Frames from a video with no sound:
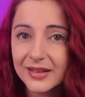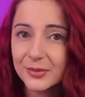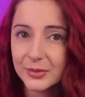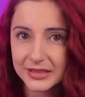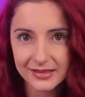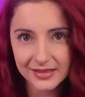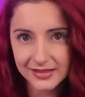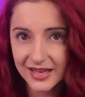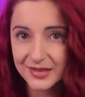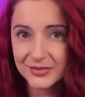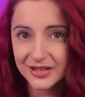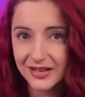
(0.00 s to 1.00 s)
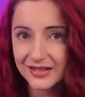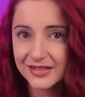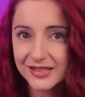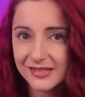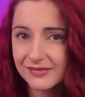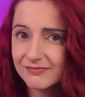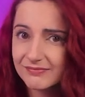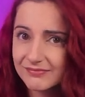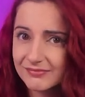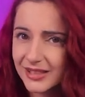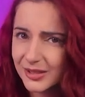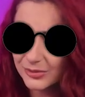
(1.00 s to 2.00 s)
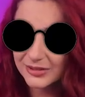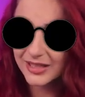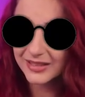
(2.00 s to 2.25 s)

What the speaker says: and wear the same shades. Cool,